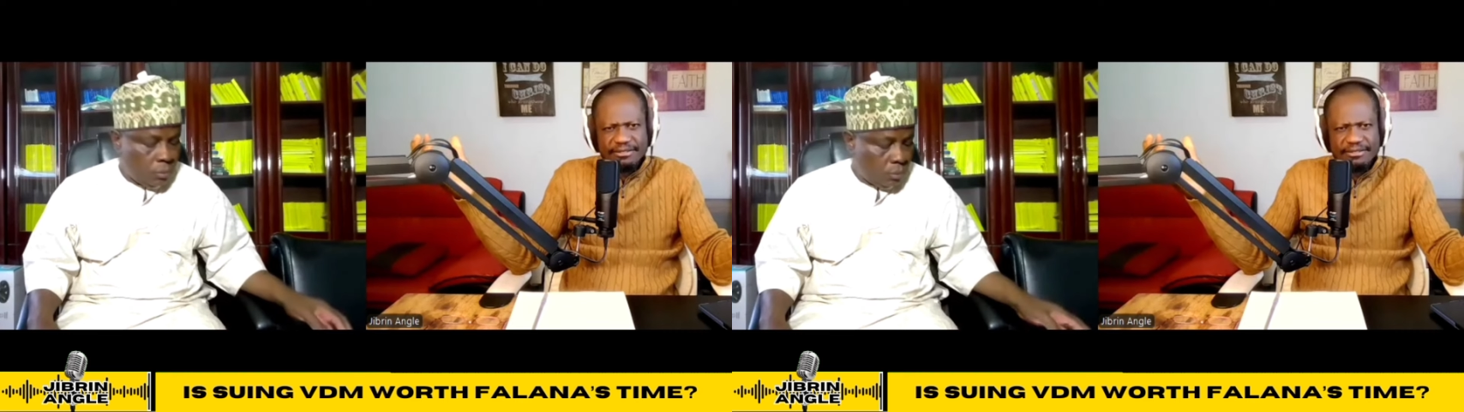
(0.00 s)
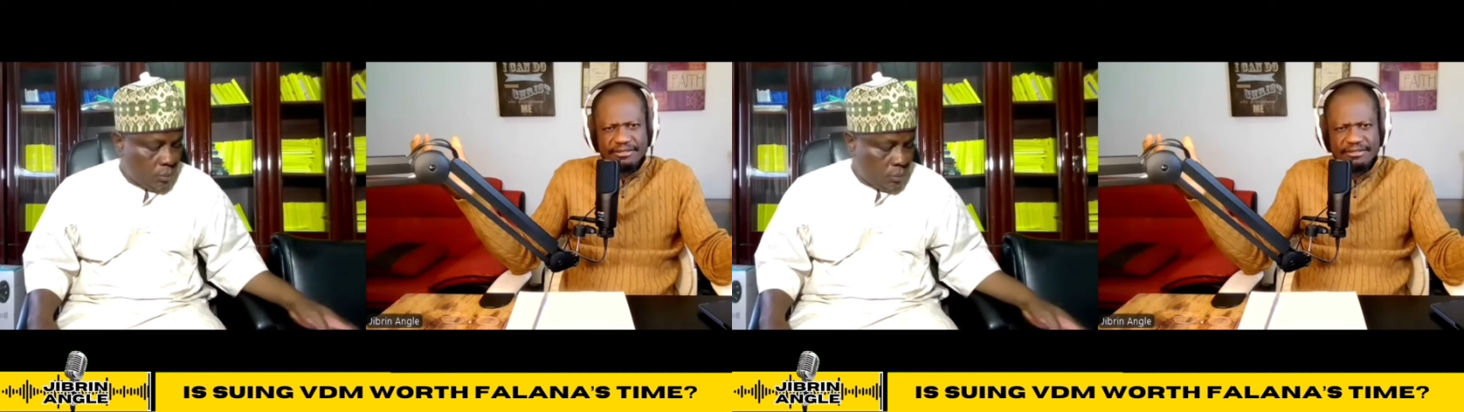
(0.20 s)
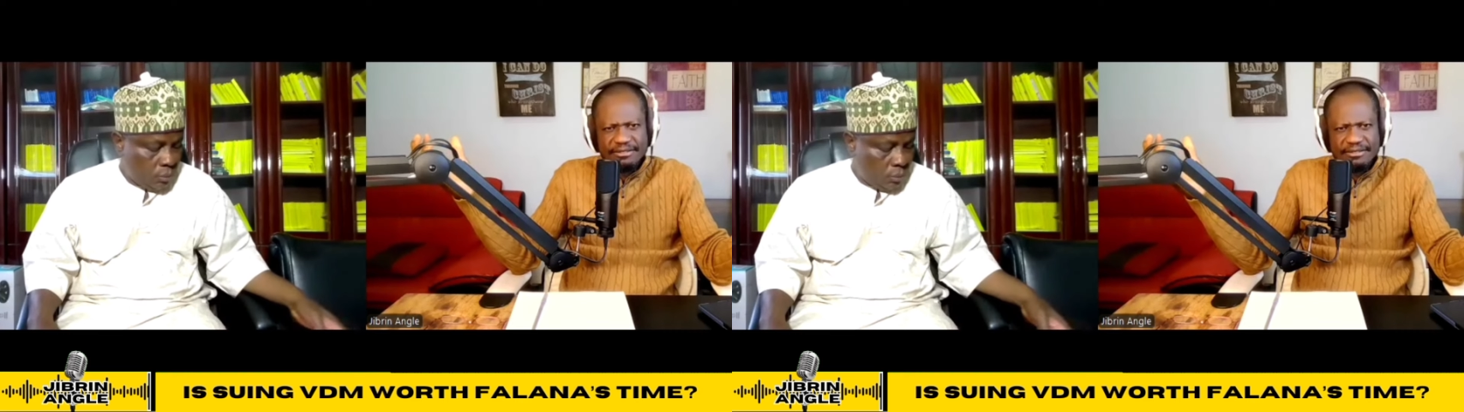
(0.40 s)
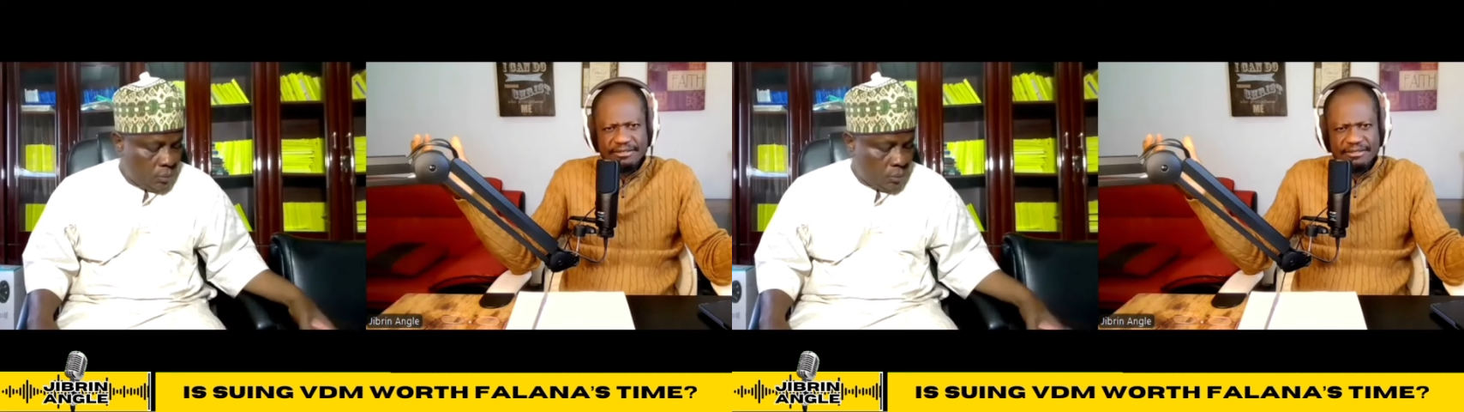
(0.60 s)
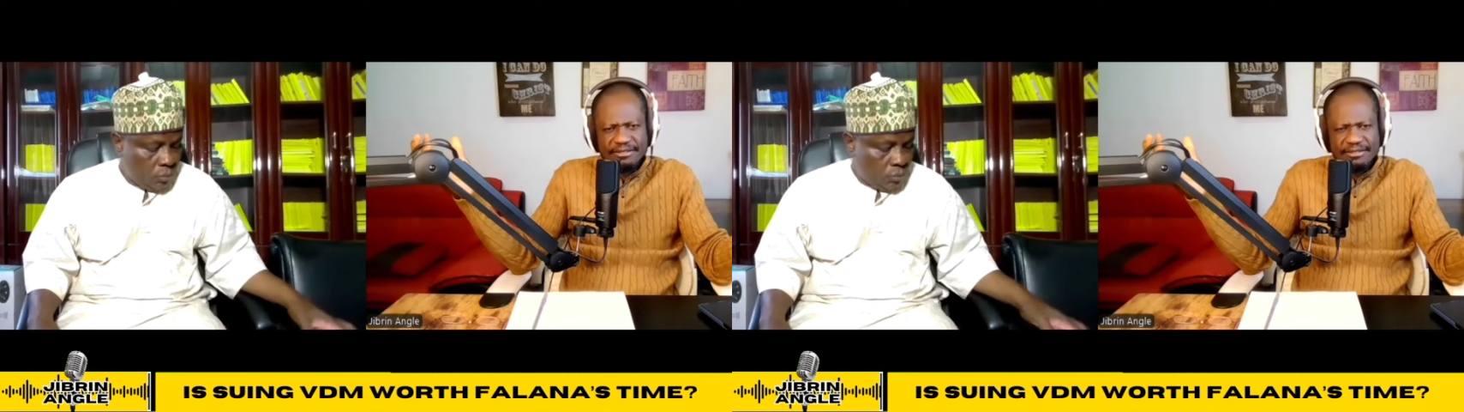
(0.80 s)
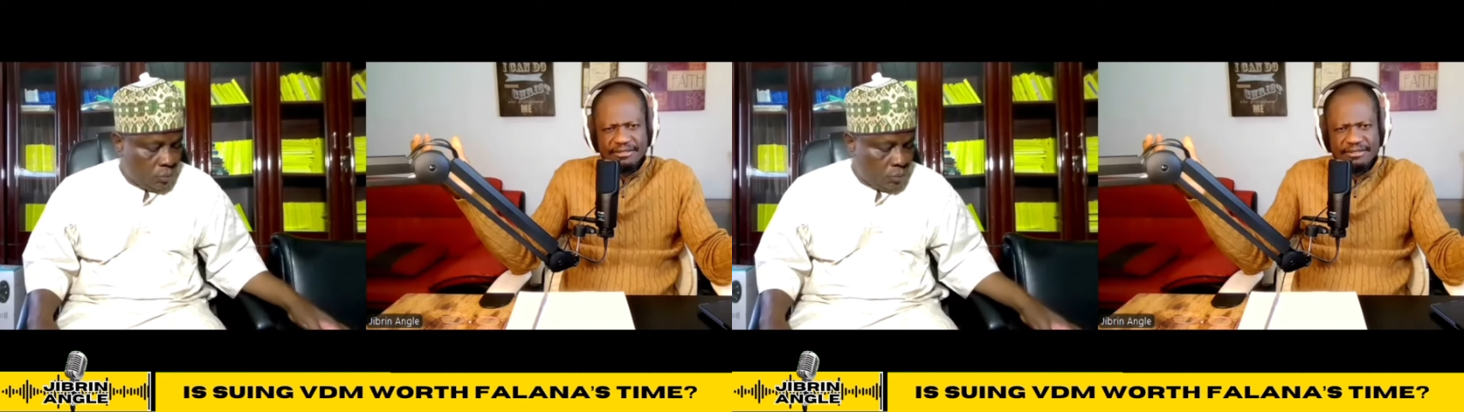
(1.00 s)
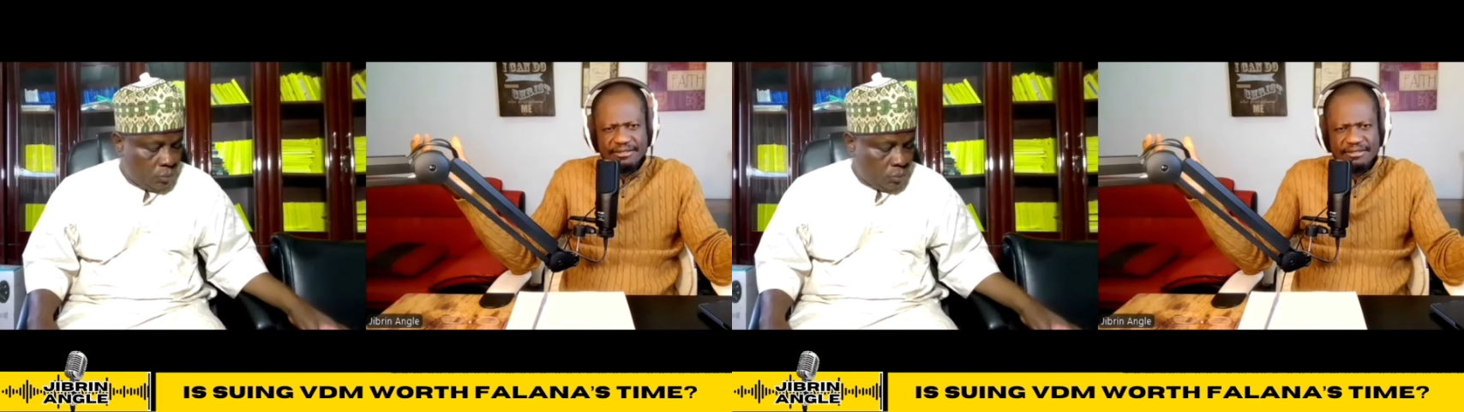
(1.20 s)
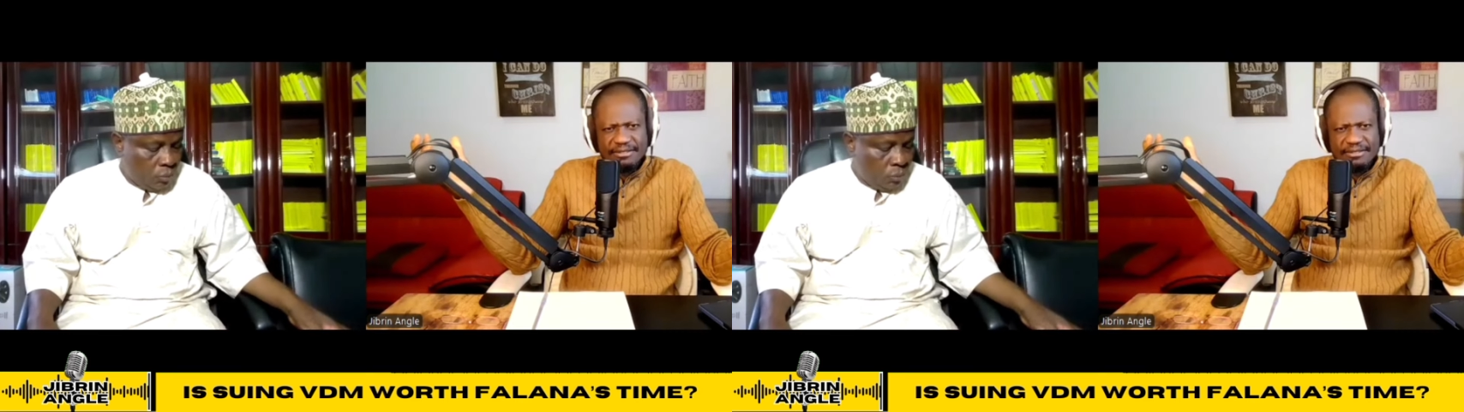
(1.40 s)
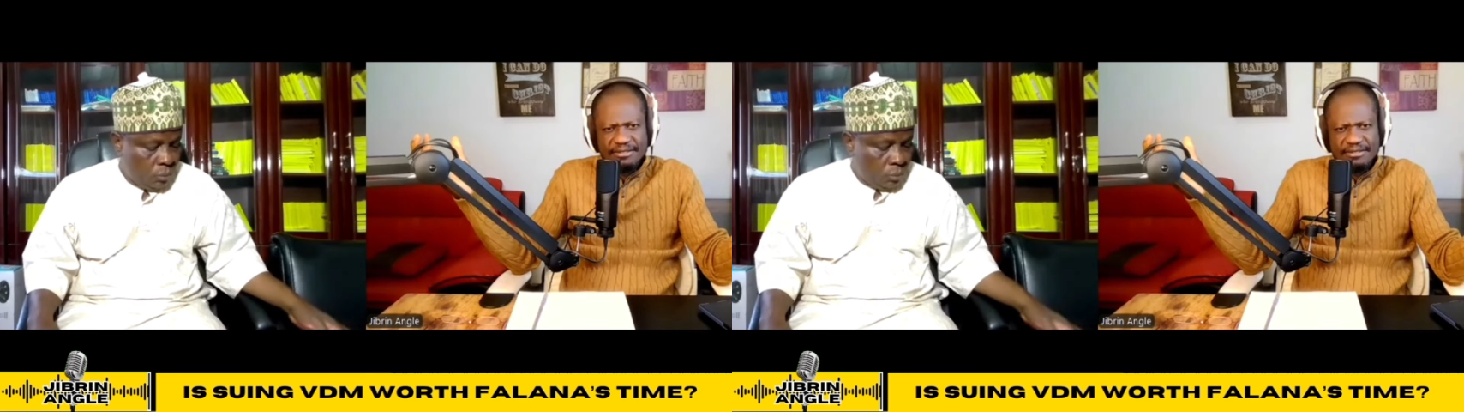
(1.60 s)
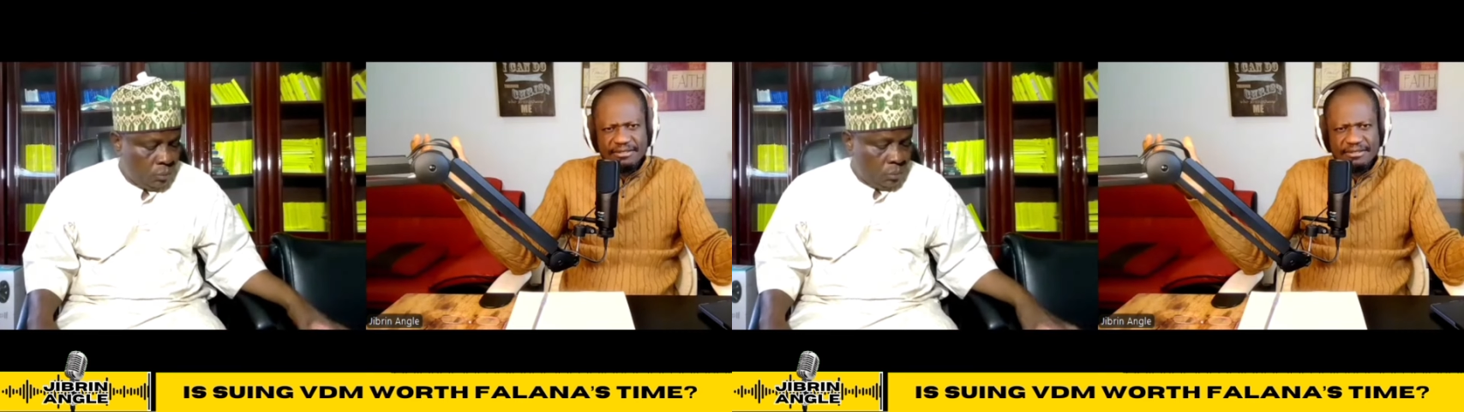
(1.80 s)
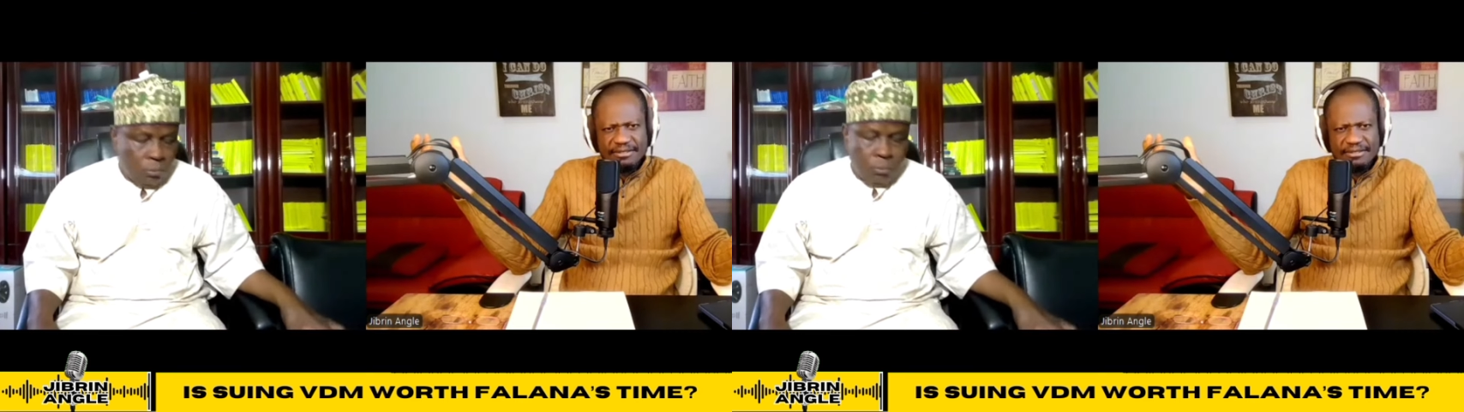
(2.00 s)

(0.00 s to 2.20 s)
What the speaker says: No one is speaking in this clip.